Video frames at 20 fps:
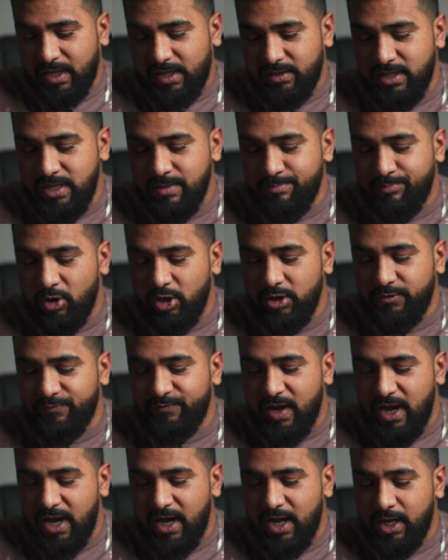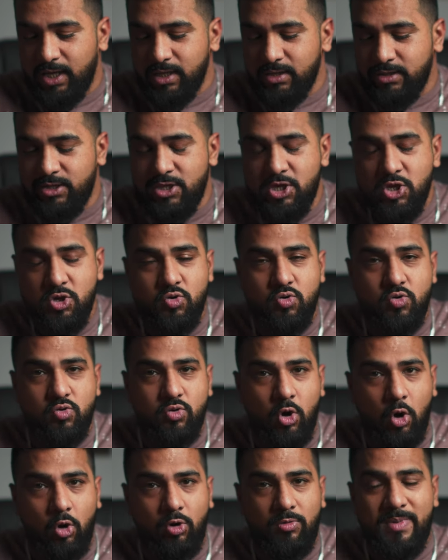the Bolivar new
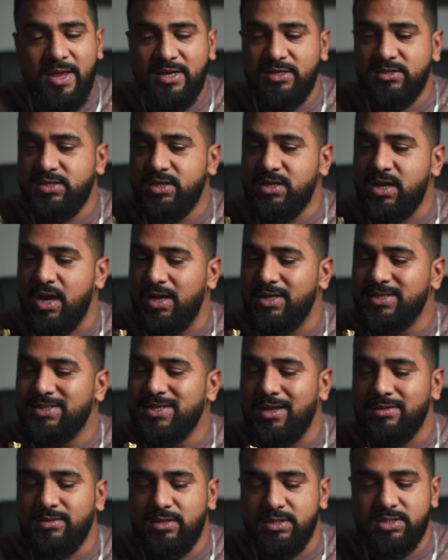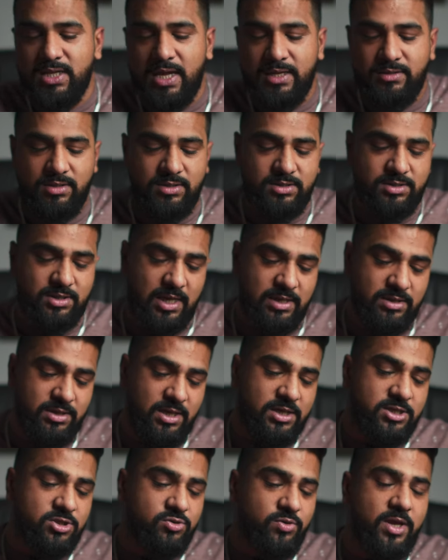gold medal cigar, let's cut this like this and
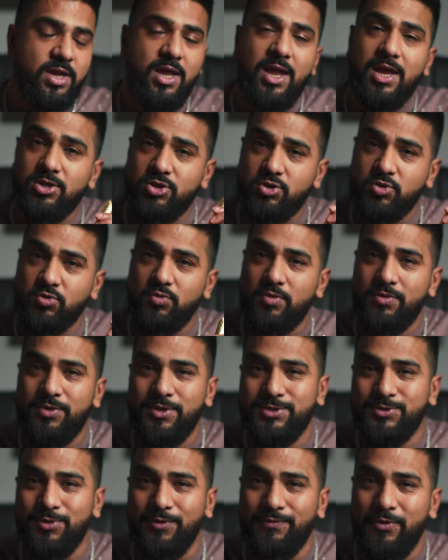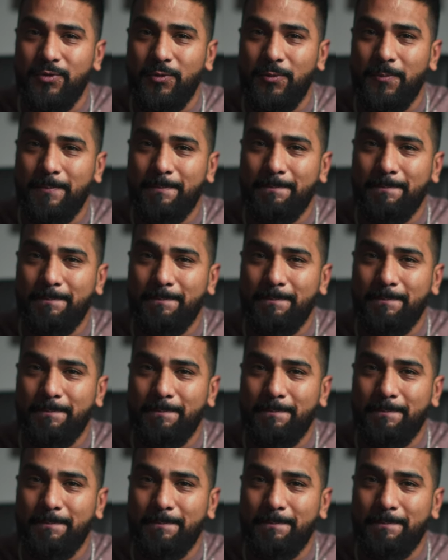get straight into this review.